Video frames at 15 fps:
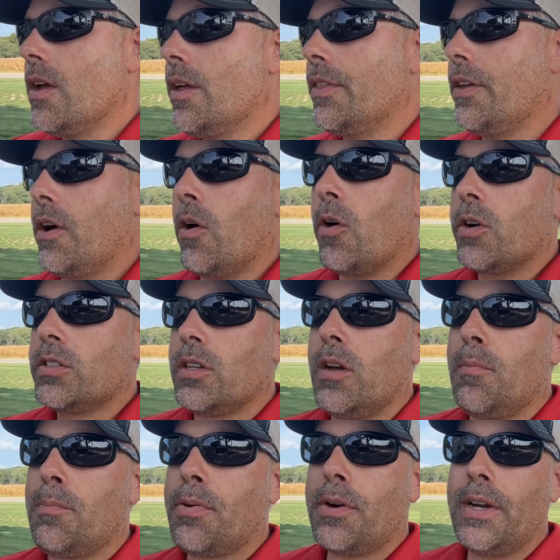There are
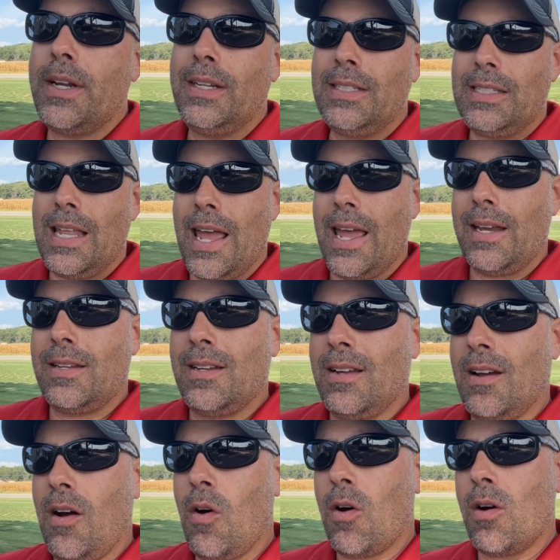some pre's that
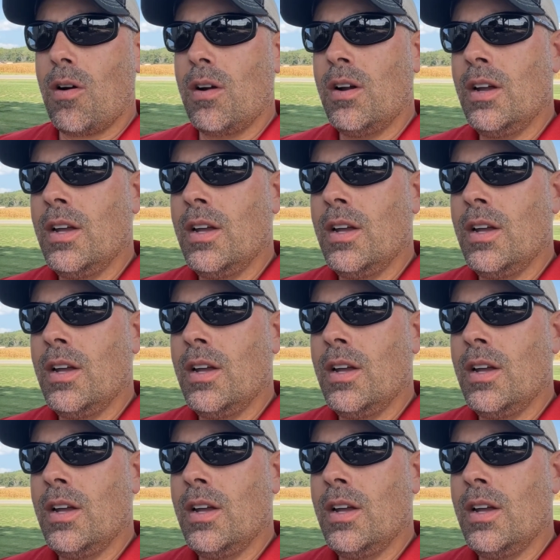are